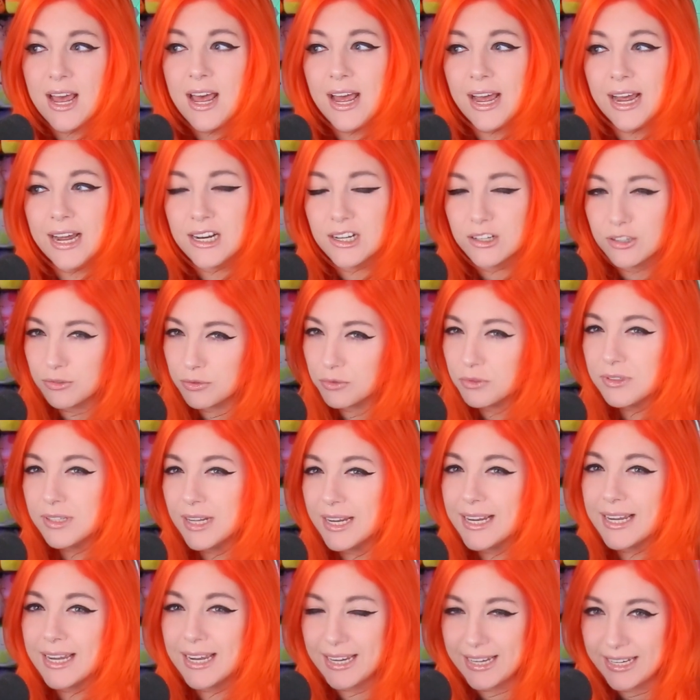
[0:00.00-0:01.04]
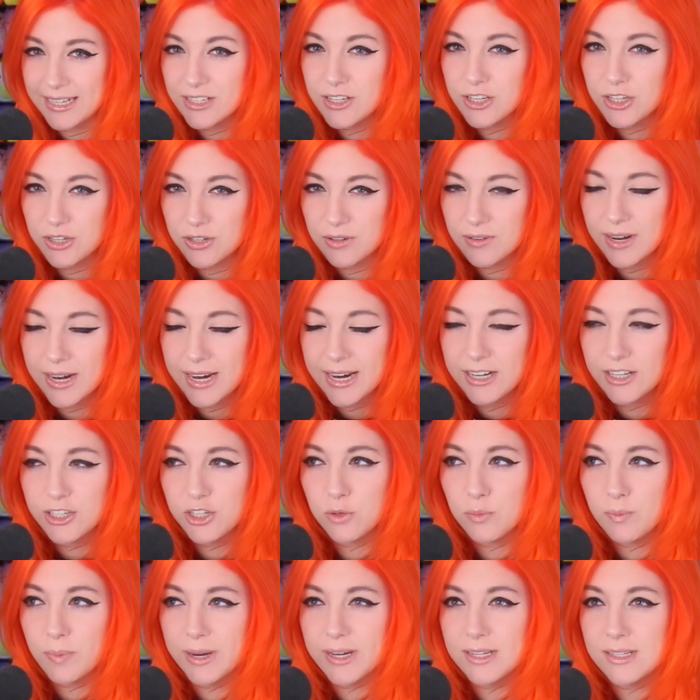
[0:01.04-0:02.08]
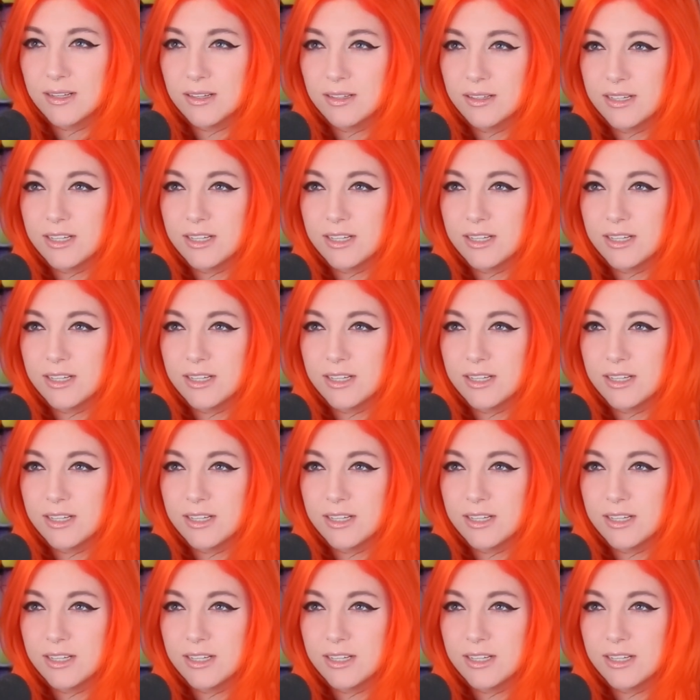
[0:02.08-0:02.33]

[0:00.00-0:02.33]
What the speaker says: and through like Easter eggs, you basically